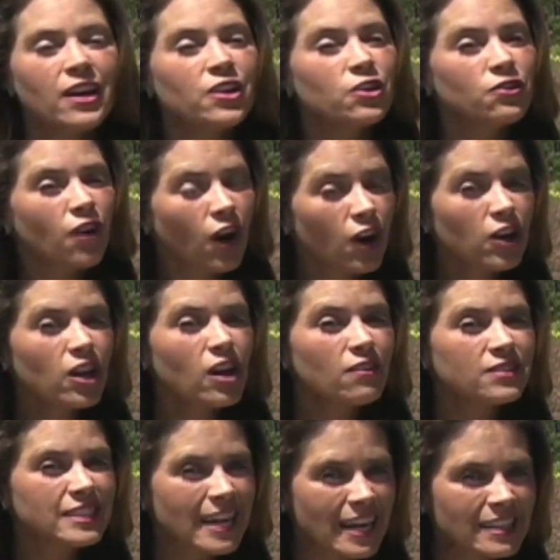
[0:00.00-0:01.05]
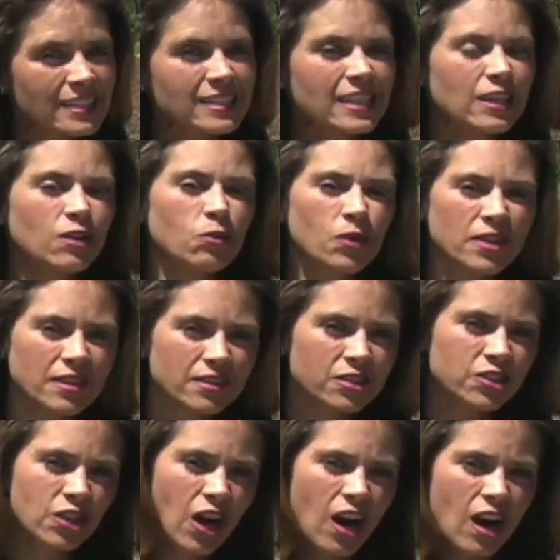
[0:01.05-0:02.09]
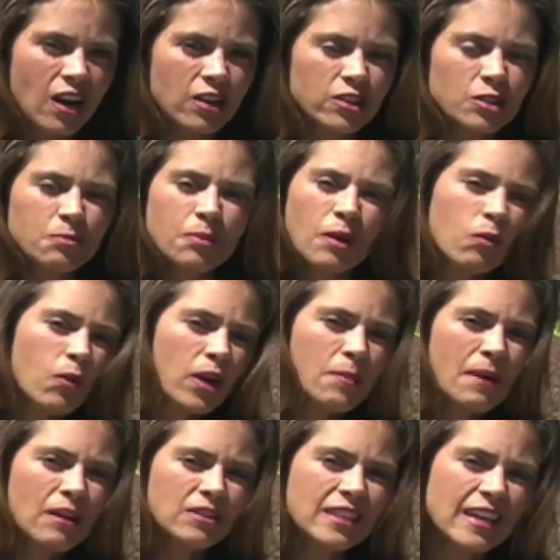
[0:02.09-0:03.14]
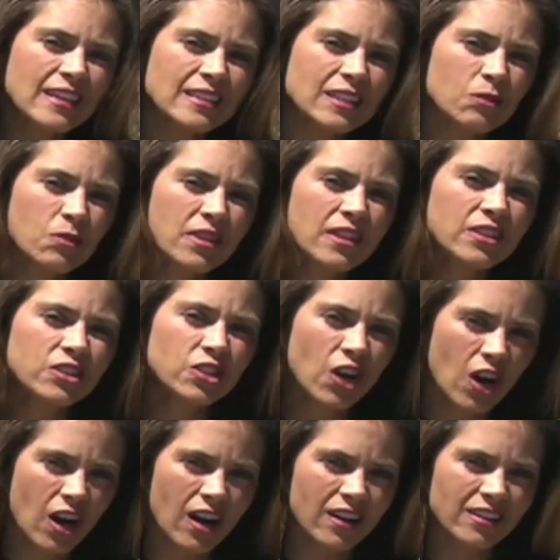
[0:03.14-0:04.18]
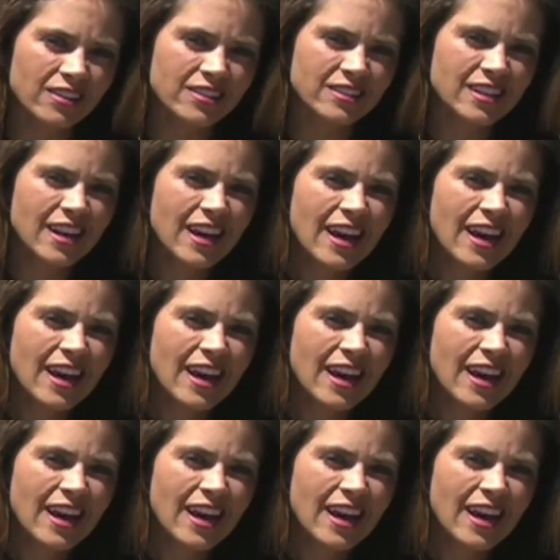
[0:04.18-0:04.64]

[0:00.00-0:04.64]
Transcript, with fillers: You've heard of Dancing with the Stars, but what about Dancing with the Dogs?